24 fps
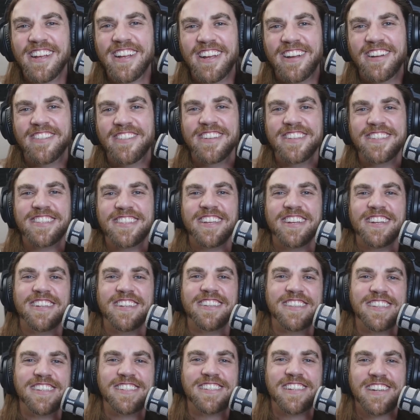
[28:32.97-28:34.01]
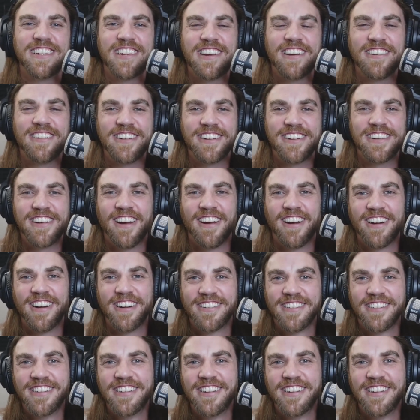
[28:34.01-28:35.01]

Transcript: It was the security guard.